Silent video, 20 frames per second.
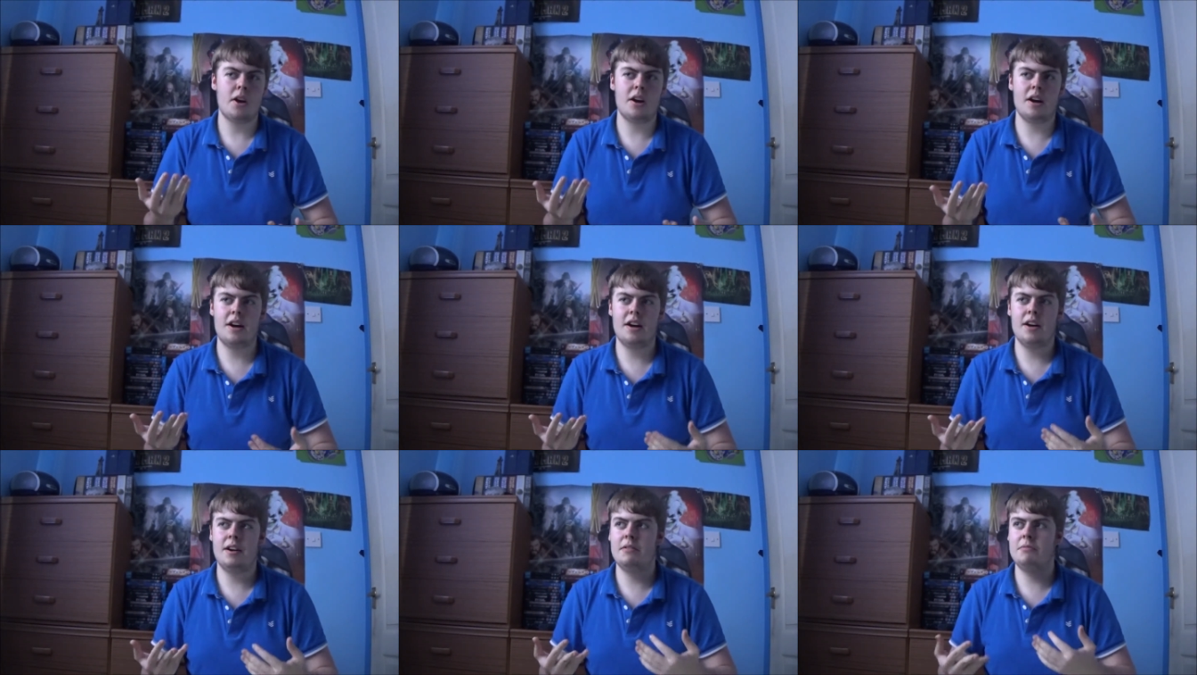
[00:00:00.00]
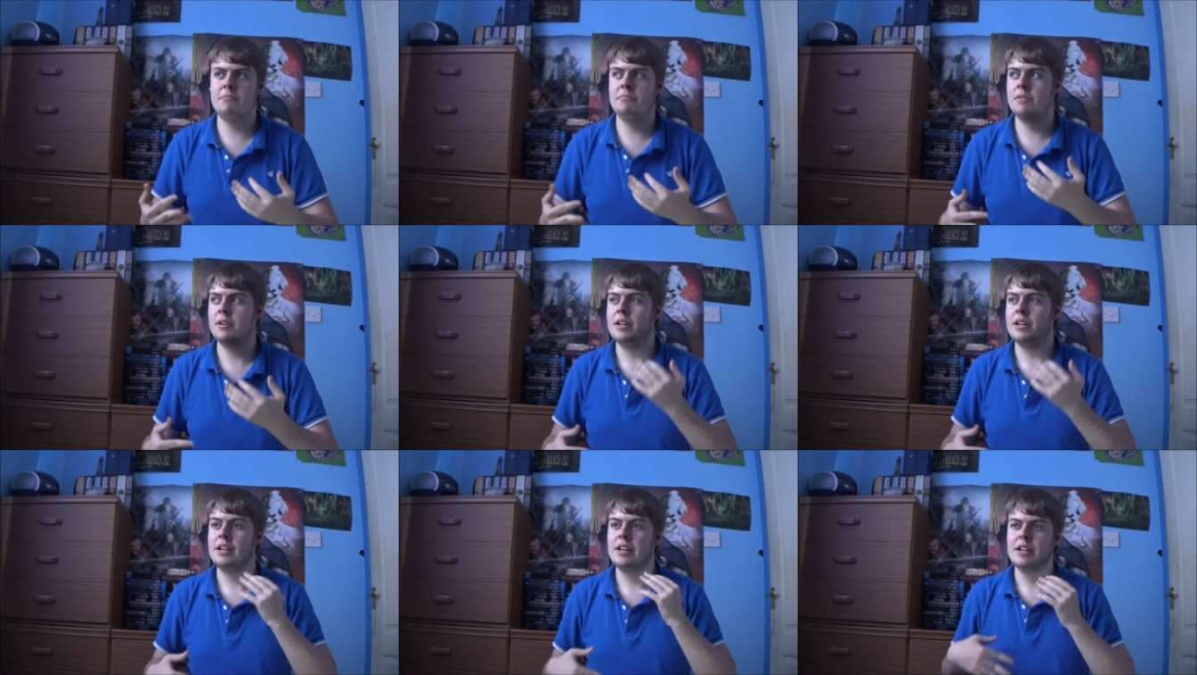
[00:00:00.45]

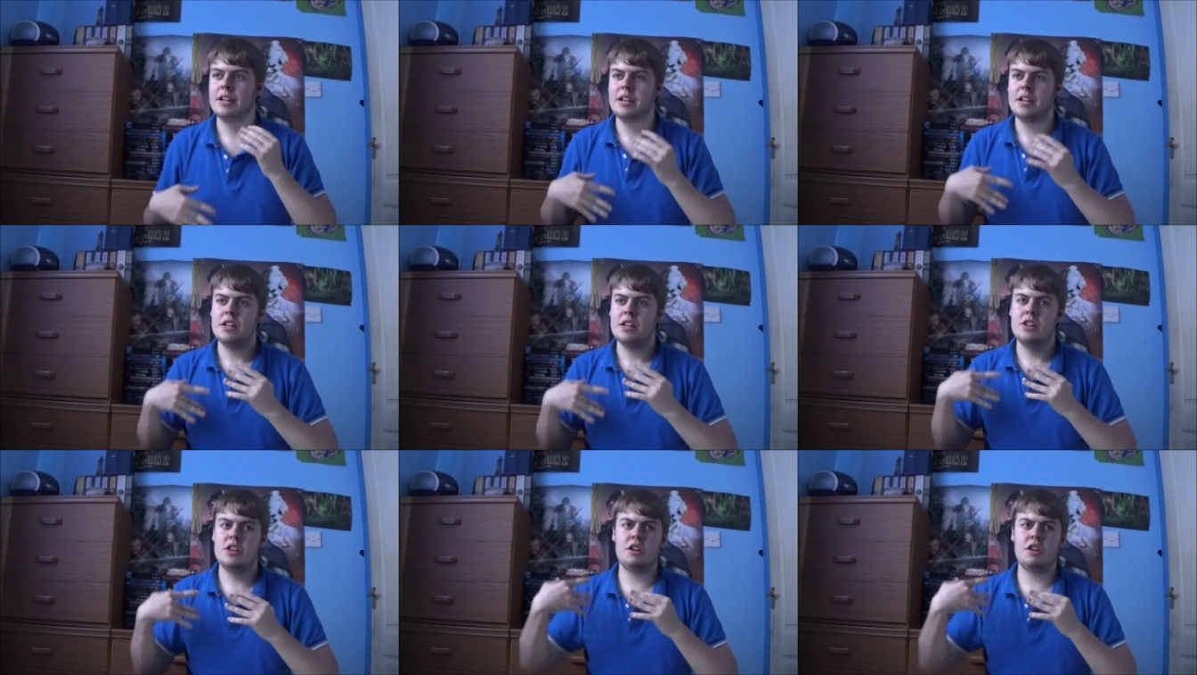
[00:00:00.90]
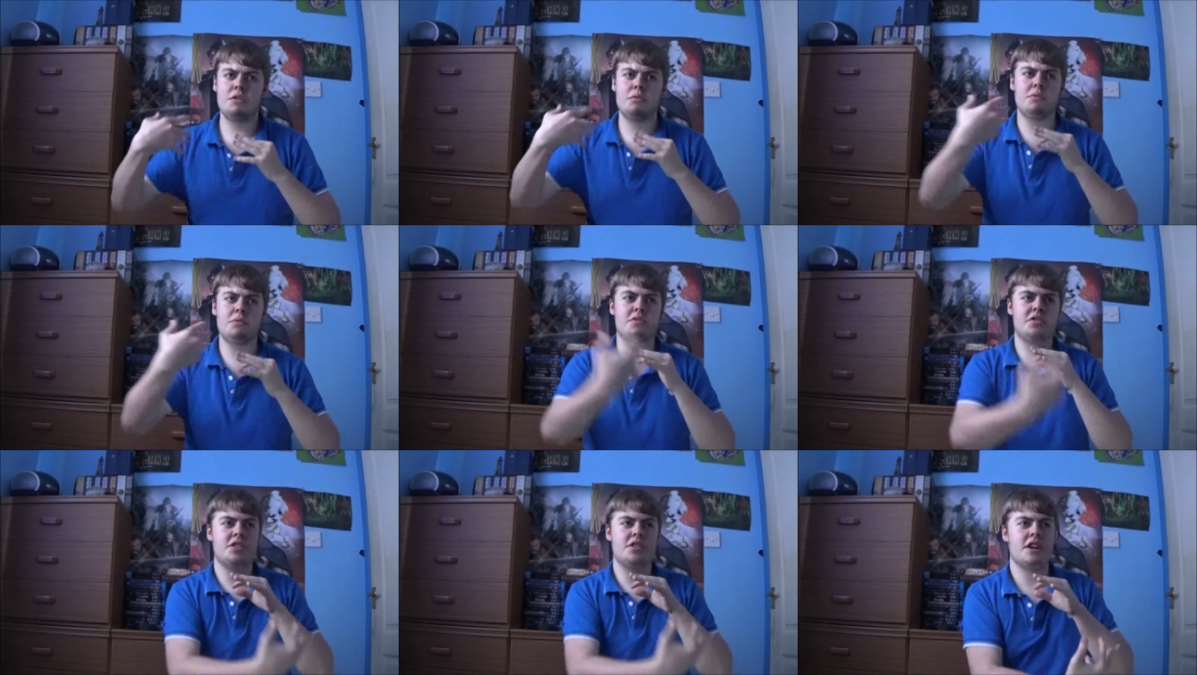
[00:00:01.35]
Um, then
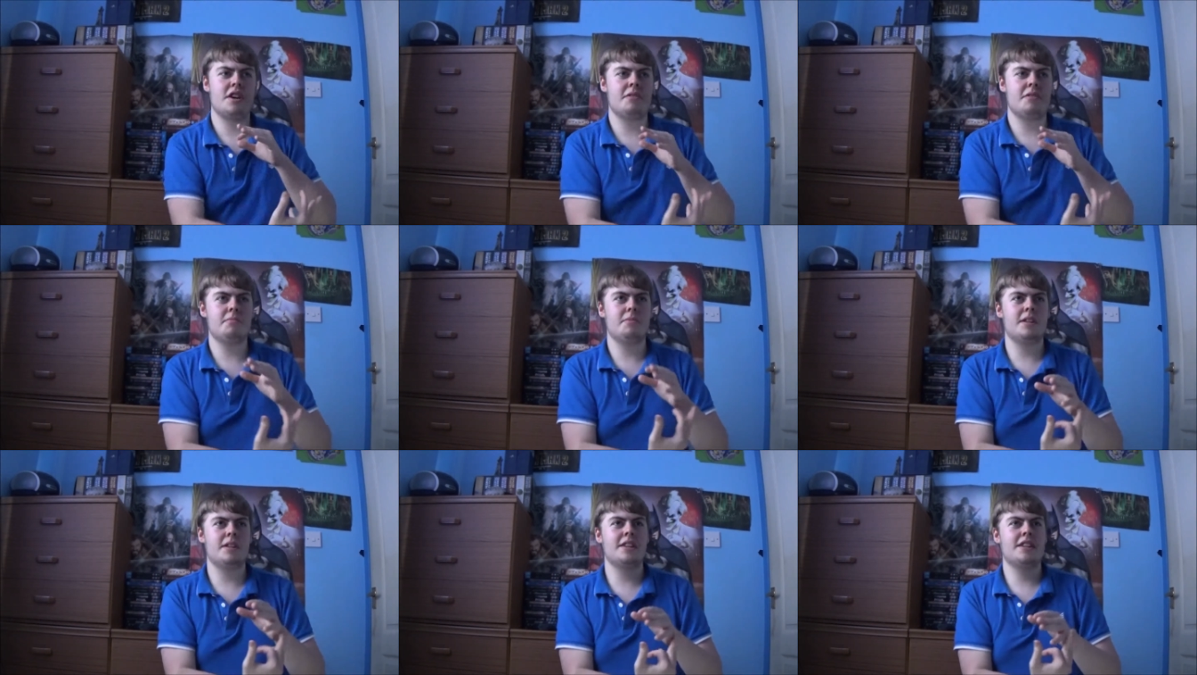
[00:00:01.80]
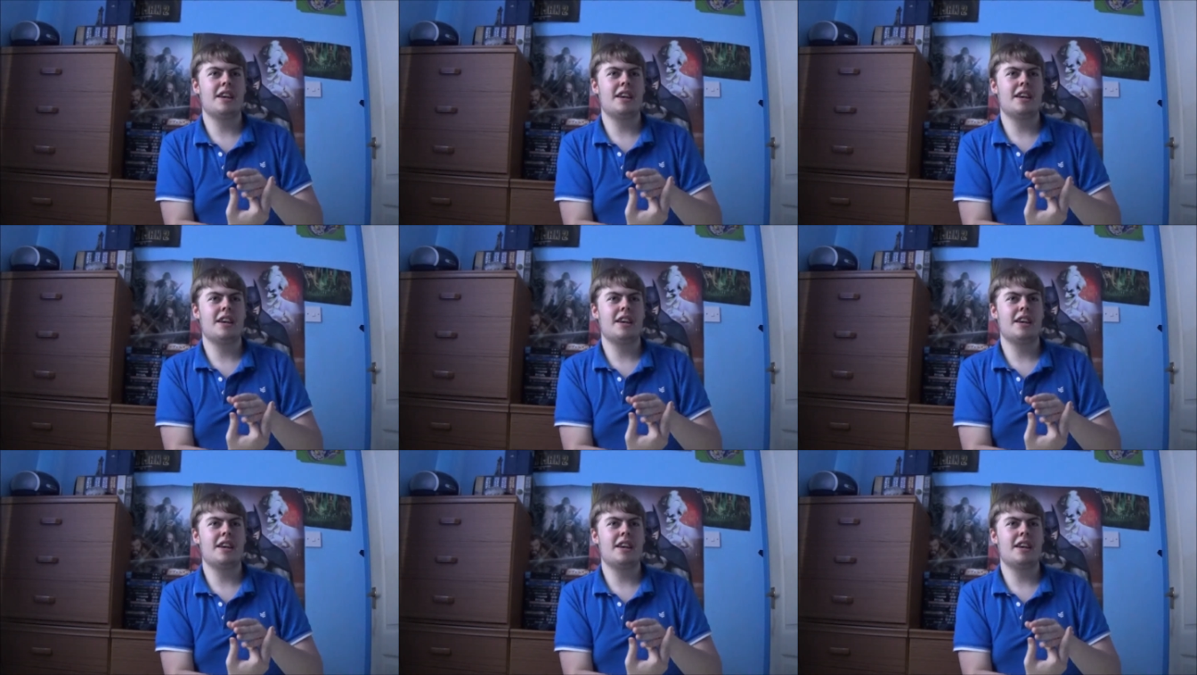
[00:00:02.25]
we set up like,